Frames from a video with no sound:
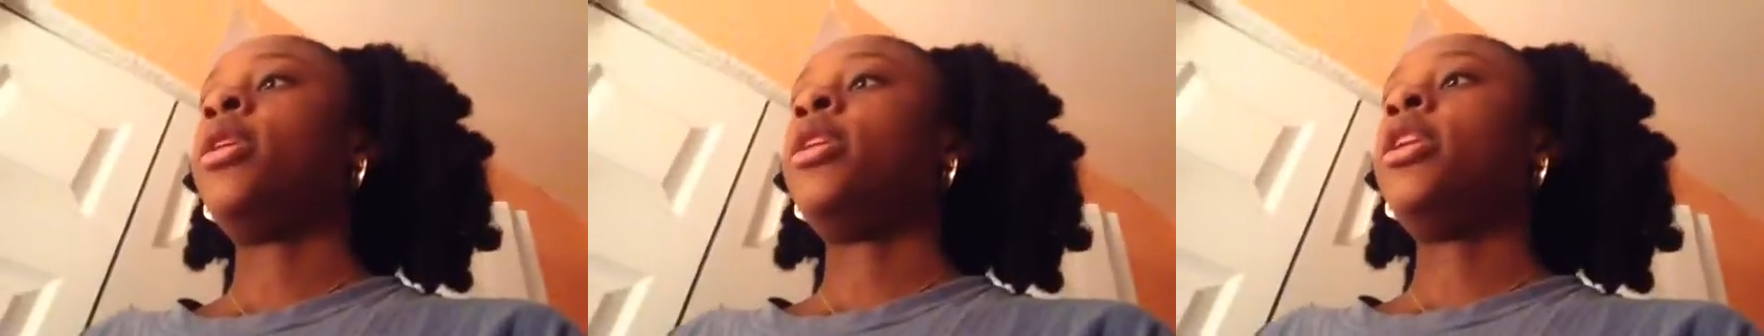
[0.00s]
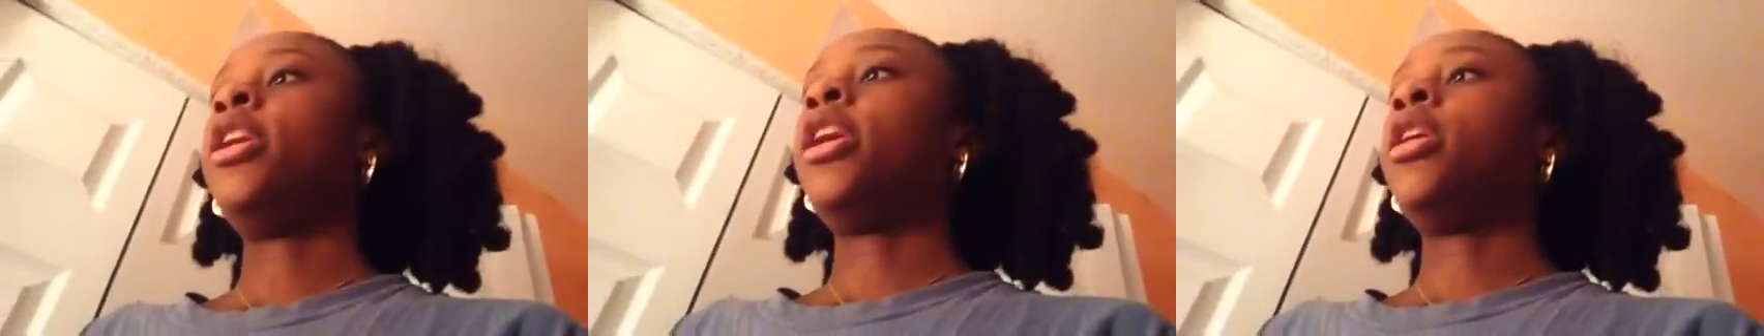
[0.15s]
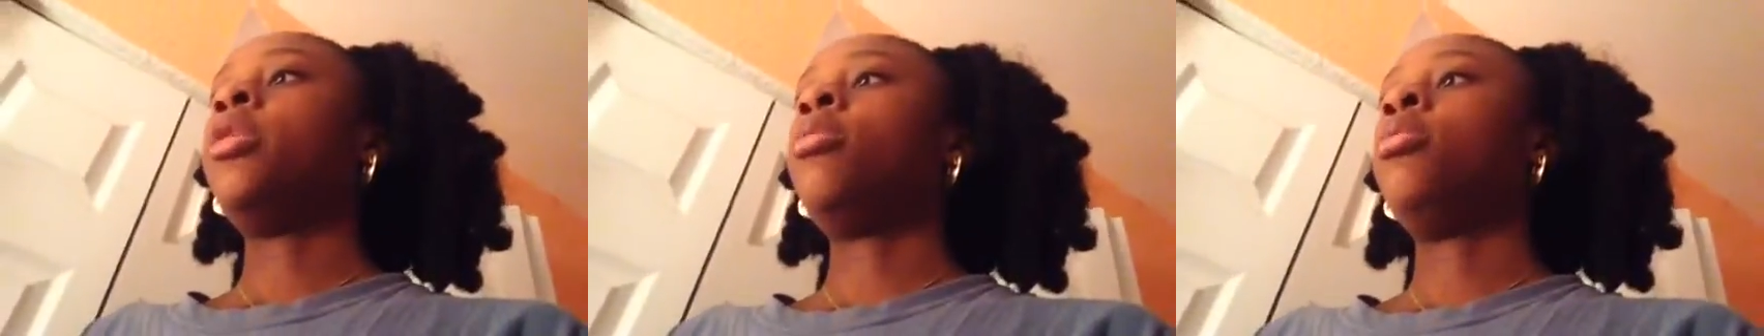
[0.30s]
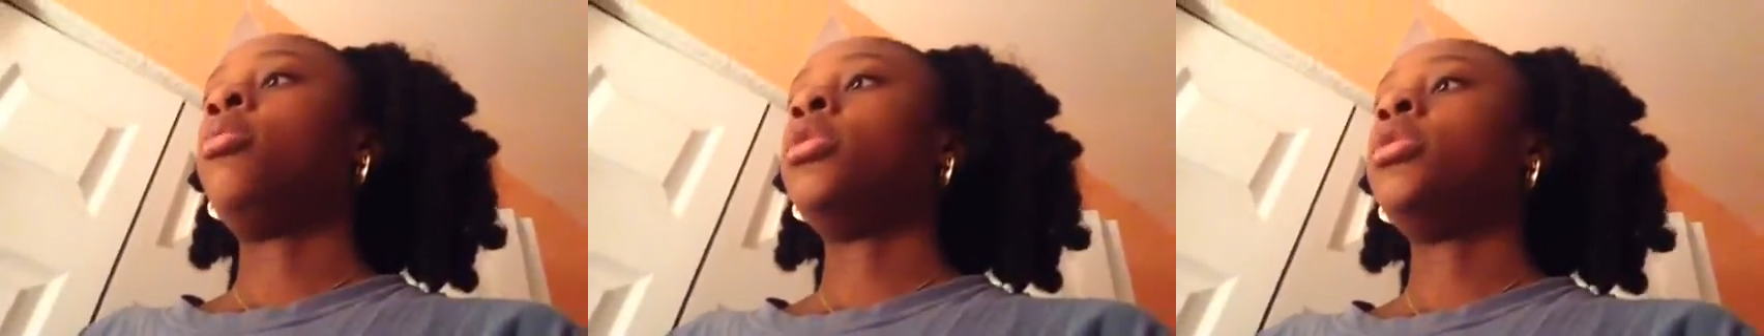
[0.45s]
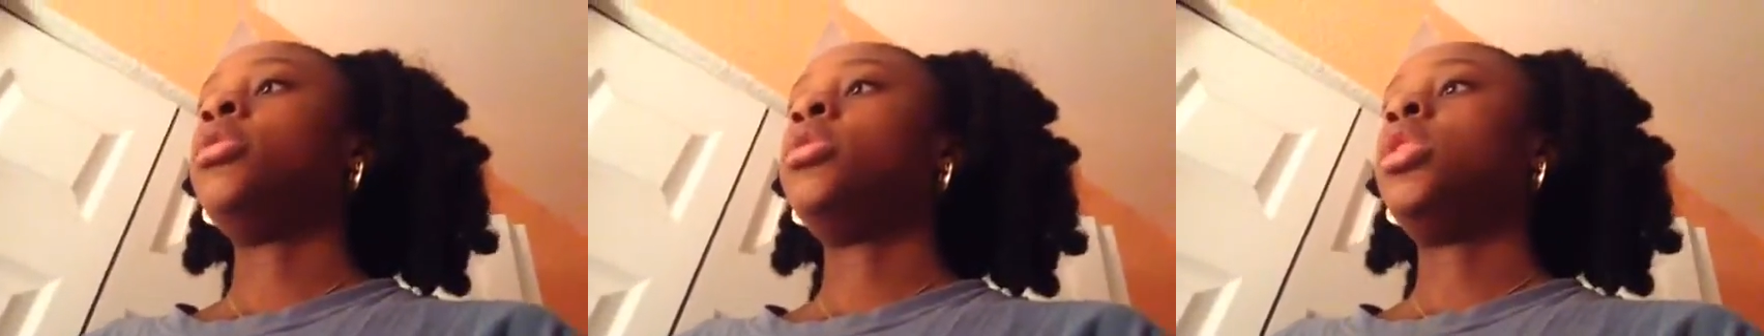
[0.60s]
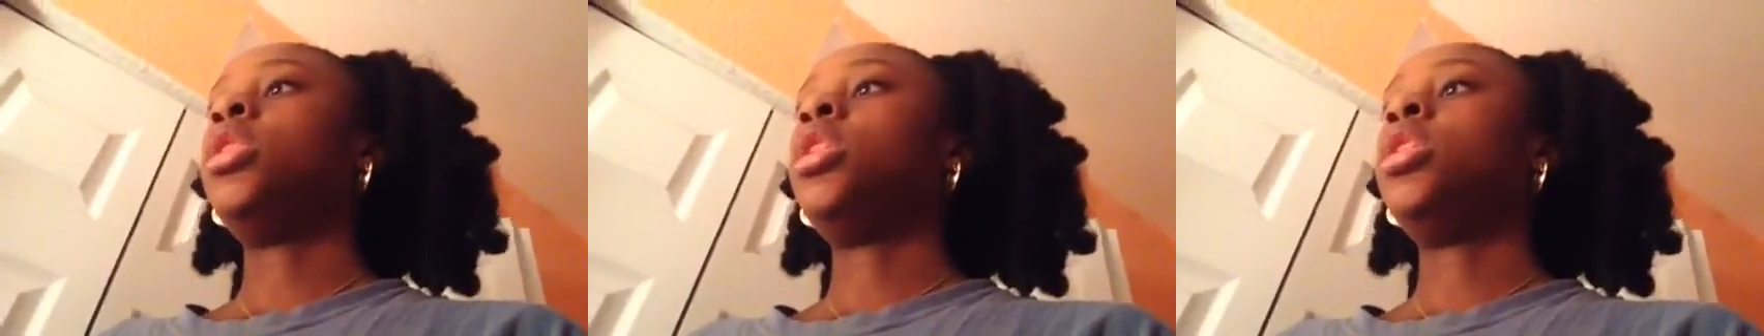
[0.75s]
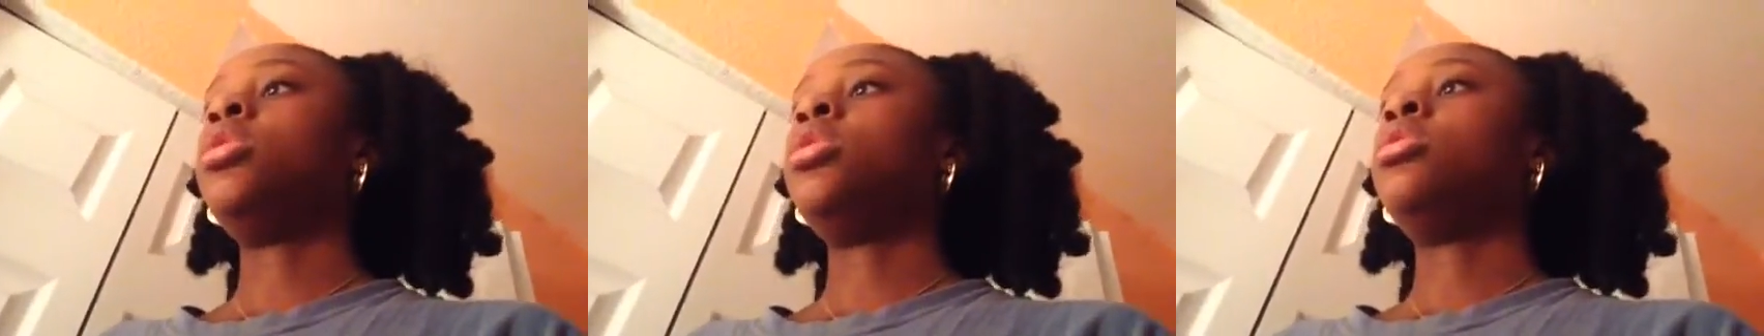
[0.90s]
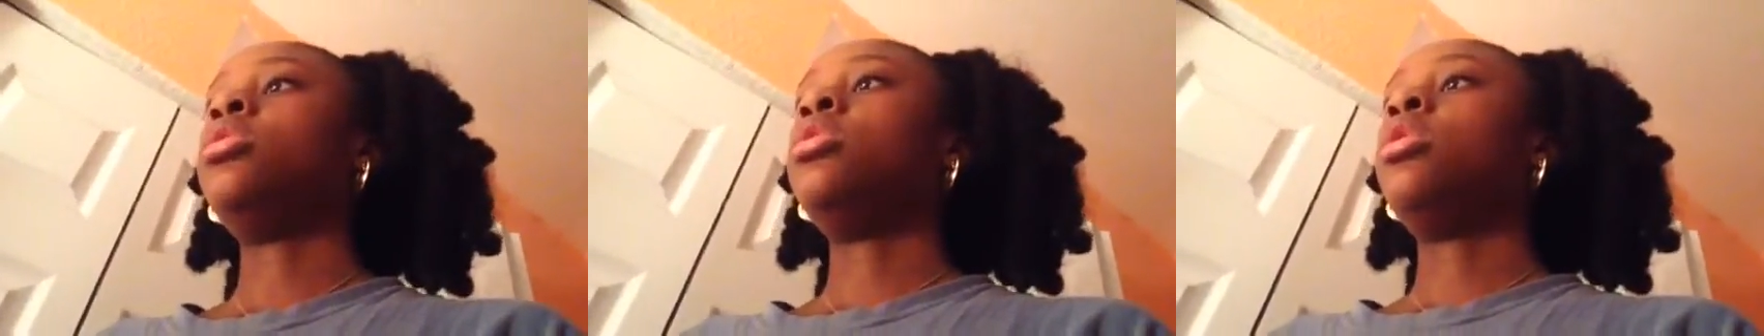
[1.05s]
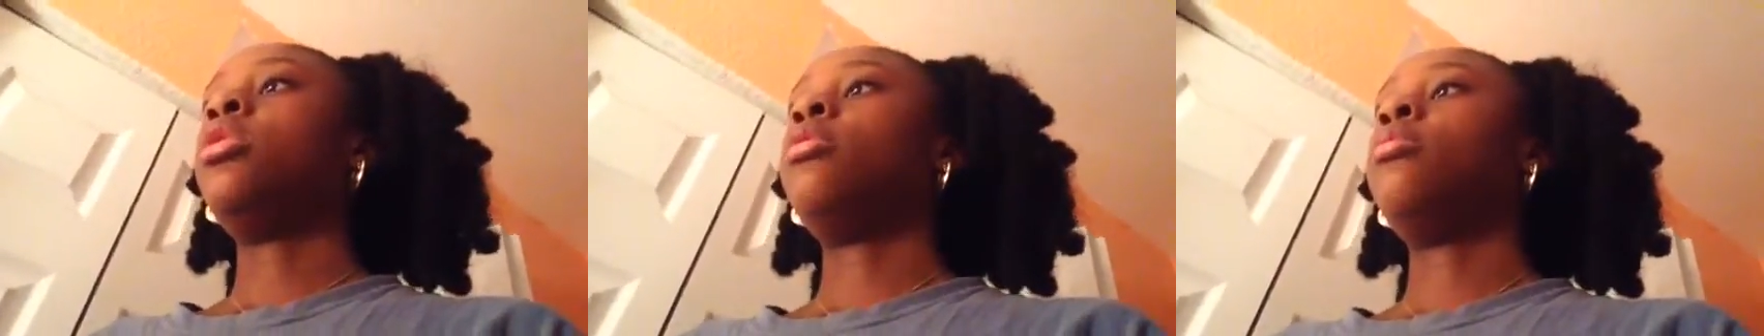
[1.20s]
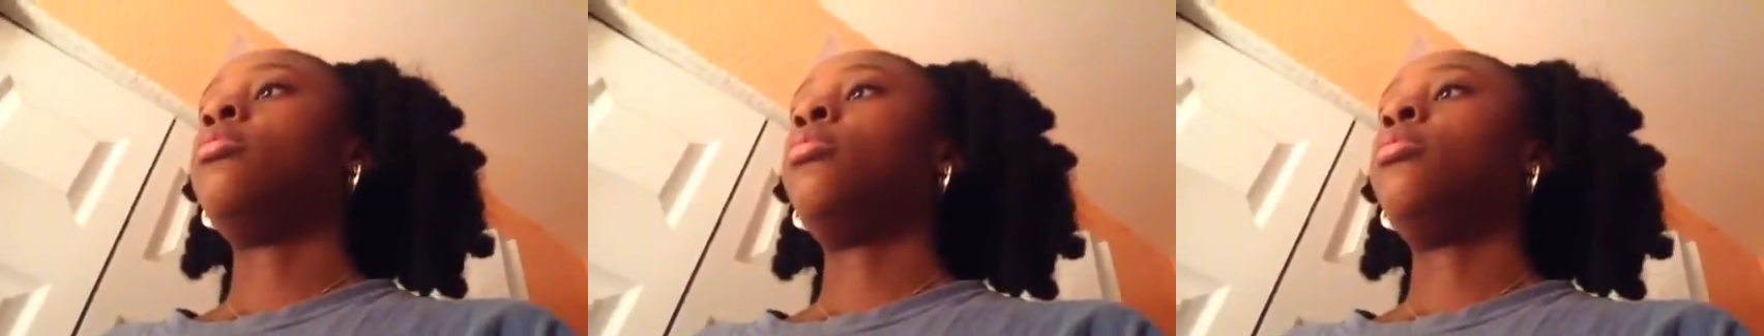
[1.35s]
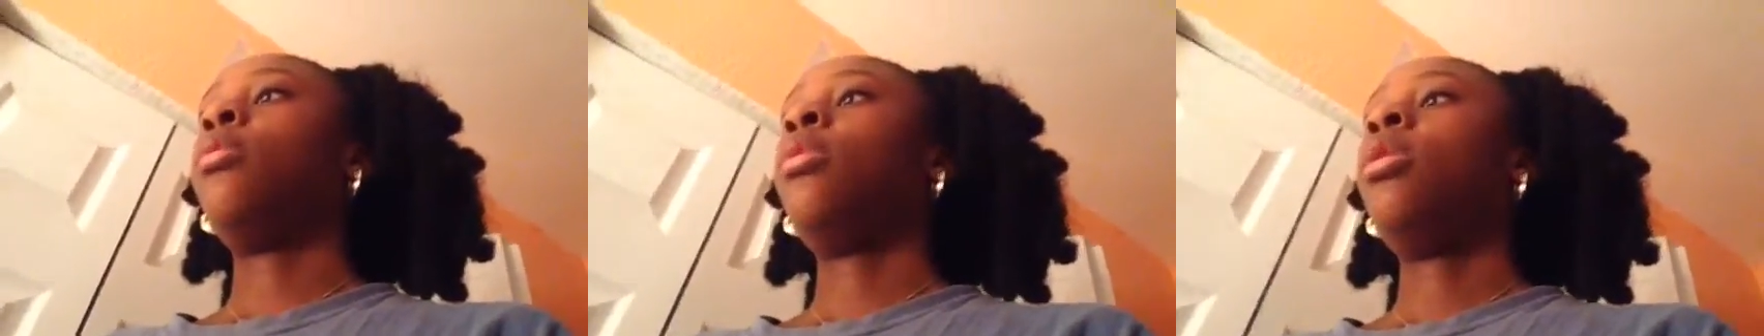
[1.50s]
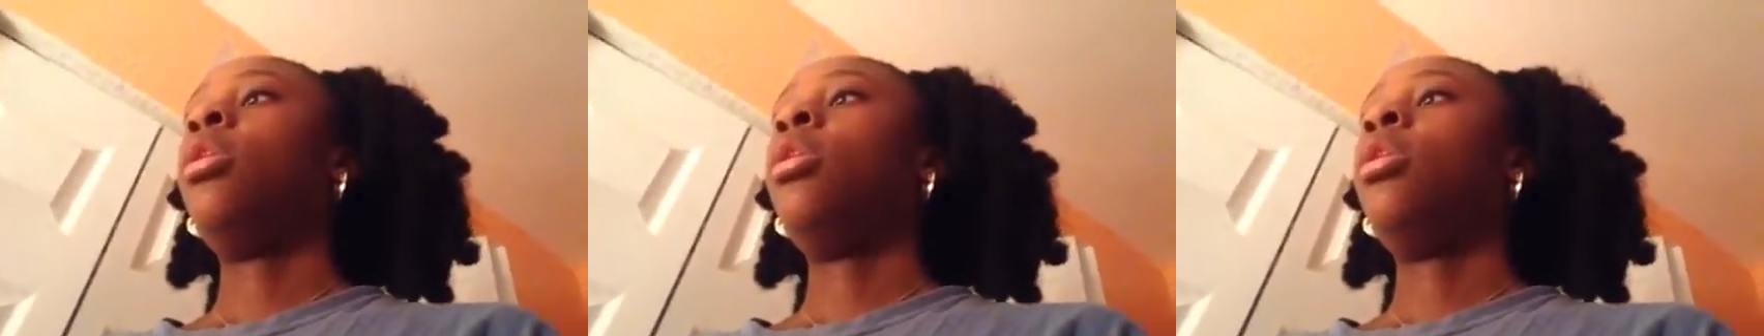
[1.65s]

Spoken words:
dad went to get some